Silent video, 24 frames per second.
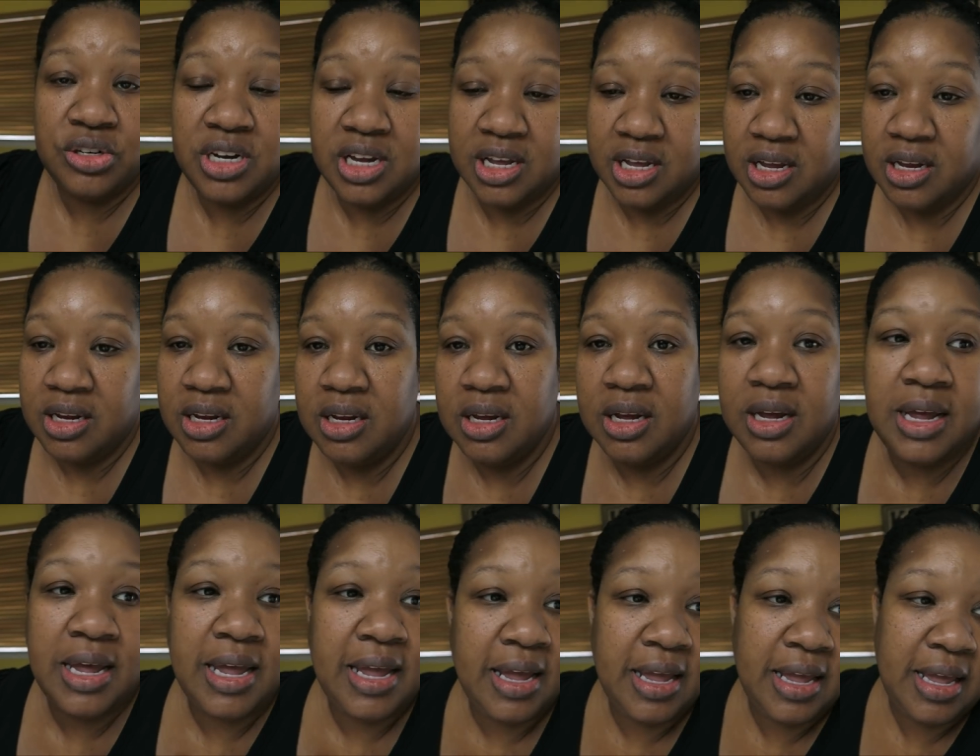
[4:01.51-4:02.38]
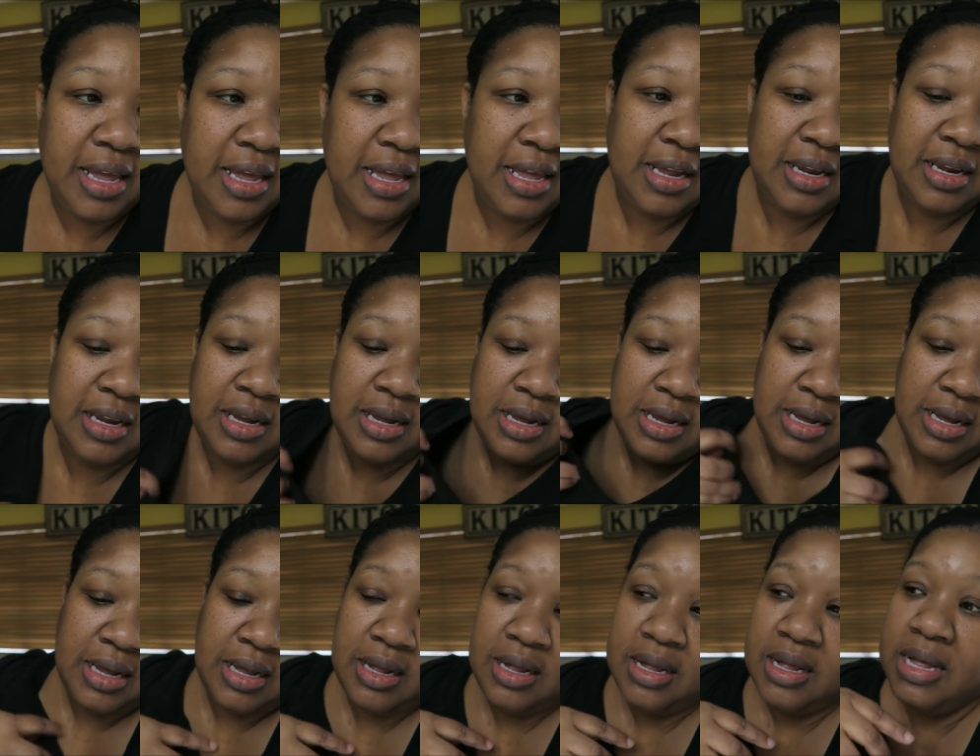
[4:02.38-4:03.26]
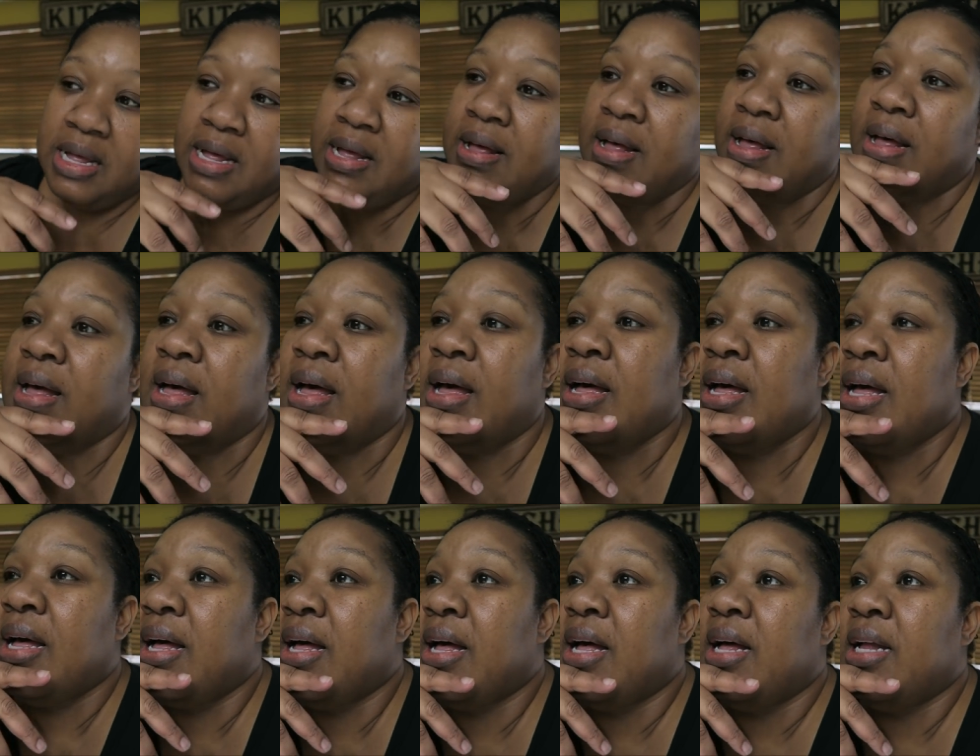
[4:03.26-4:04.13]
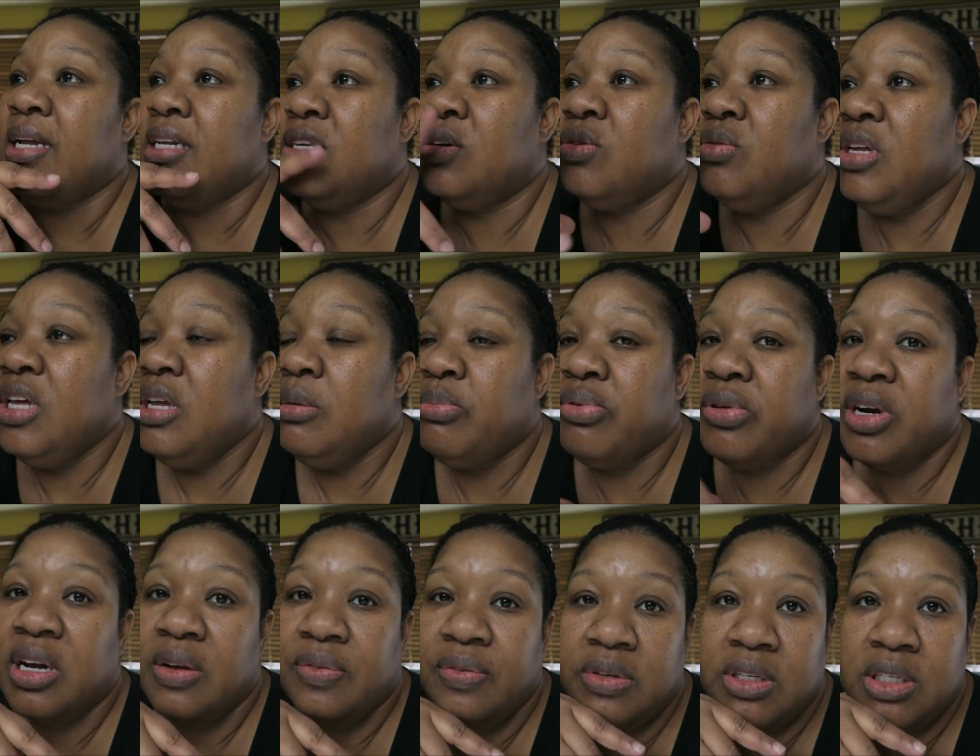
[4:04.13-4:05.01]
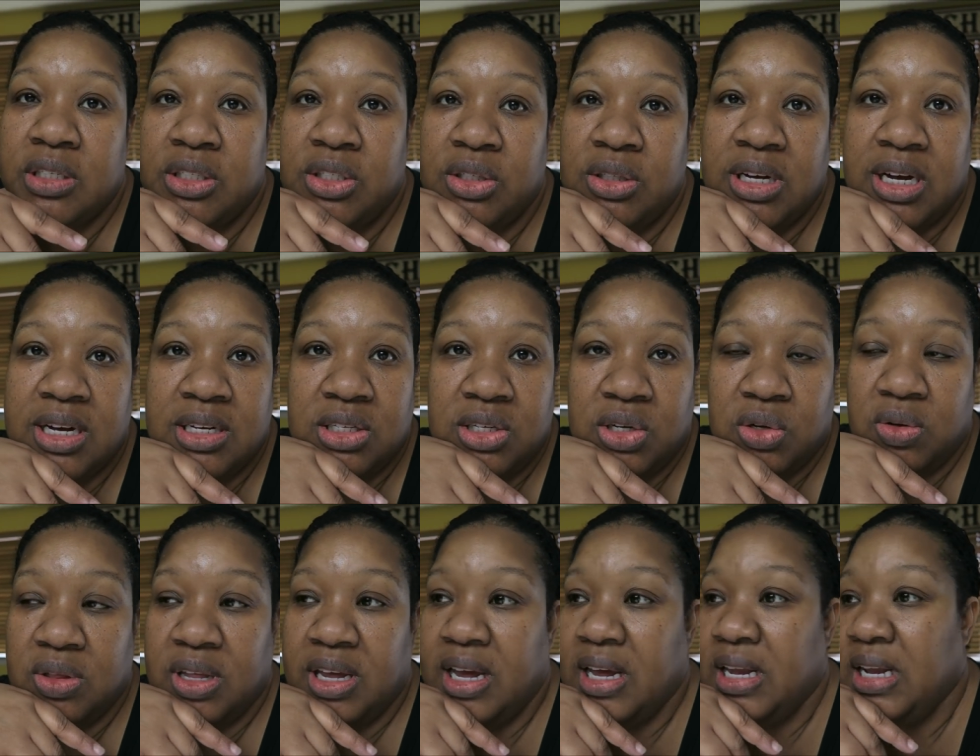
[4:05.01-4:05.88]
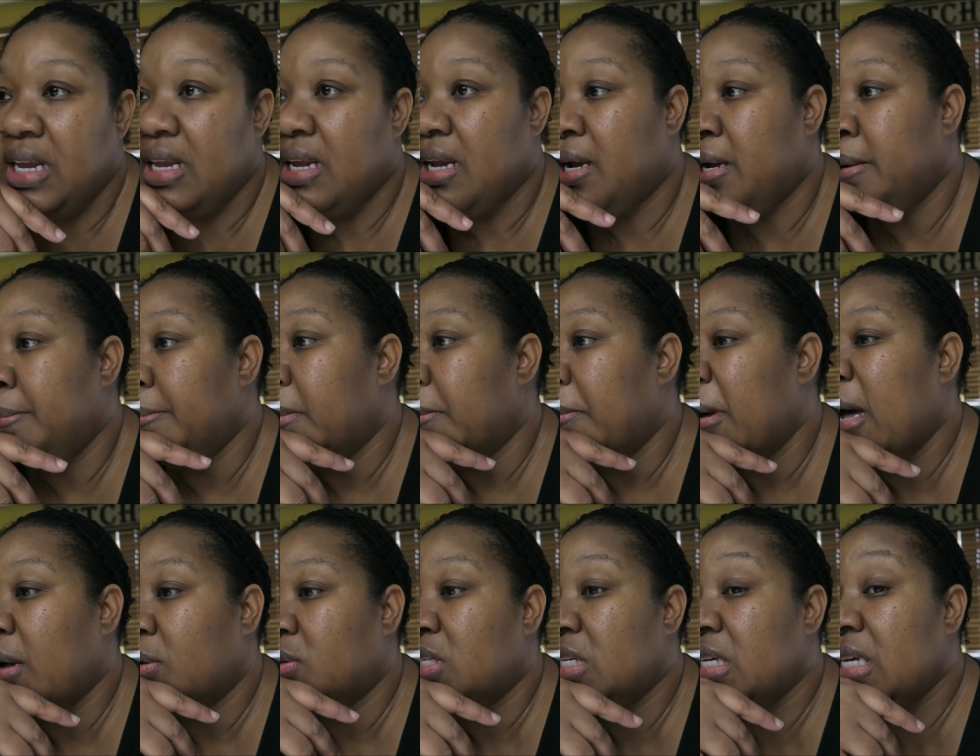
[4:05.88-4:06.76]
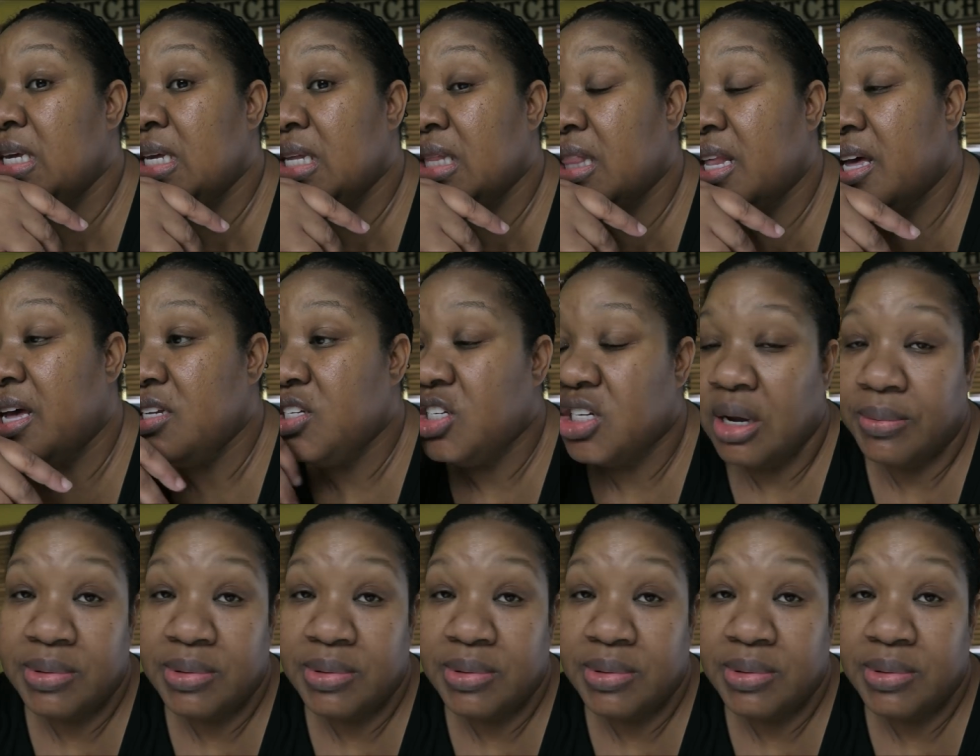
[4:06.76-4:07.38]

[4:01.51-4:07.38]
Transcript: are done and I don't eat breakfast, you guys know that, and I'm about to eat lunch.